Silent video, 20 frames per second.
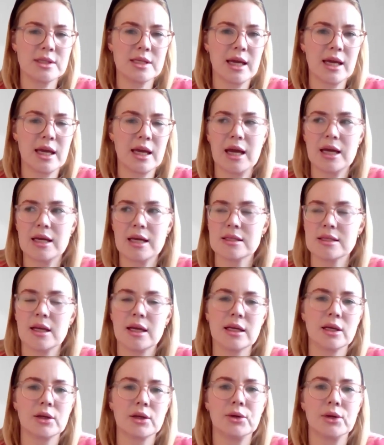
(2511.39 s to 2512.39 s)
say, has
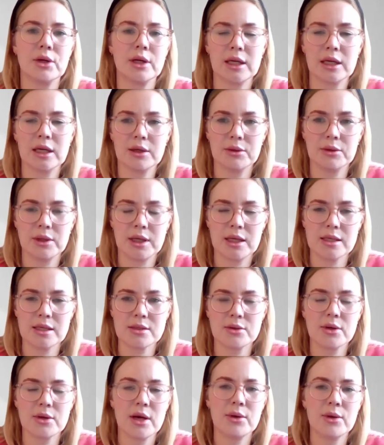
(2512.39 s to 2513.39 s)
like a chronic illness,
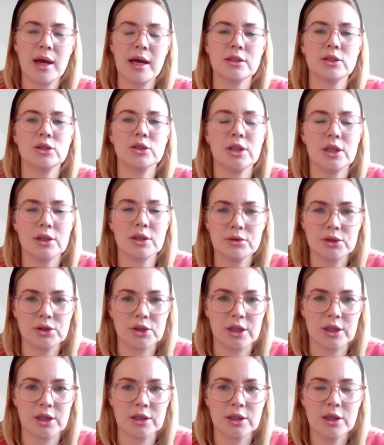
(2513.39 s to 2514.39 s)
or who has
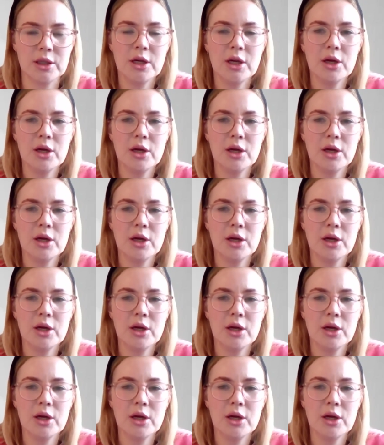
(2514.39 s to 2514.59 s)
children,